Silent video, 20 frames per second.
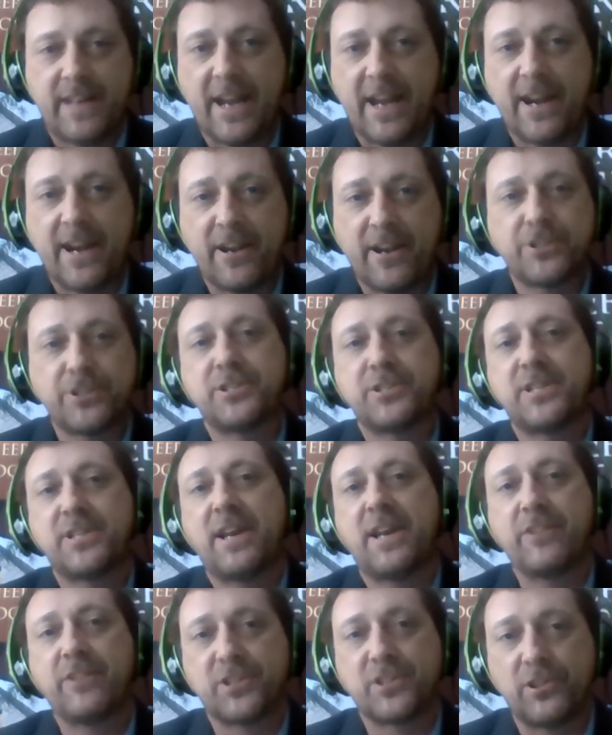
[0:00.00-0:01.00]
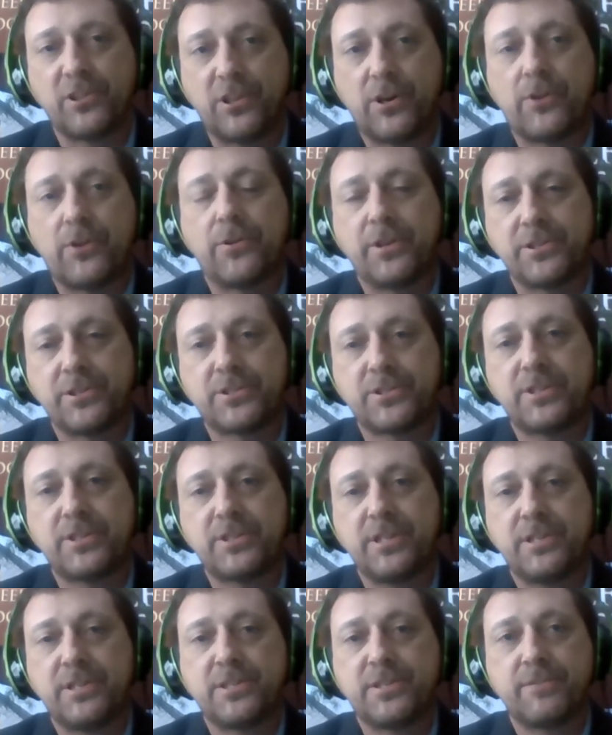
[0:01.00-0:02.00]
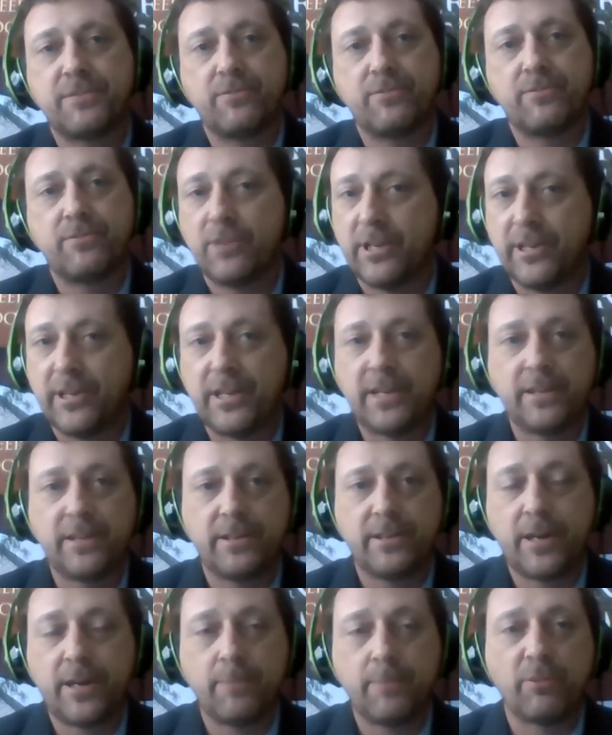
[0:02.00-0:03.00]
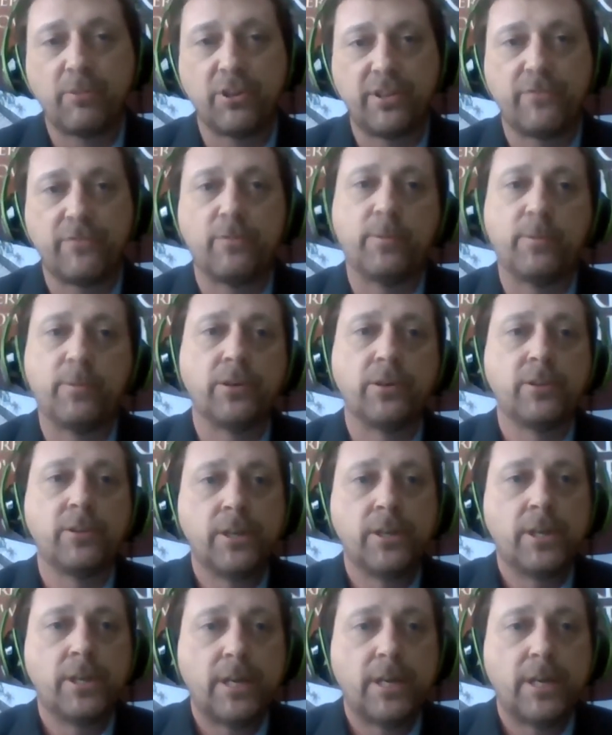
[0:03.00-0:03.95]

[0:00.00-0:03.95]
That energy savings alone is is really unbelievable.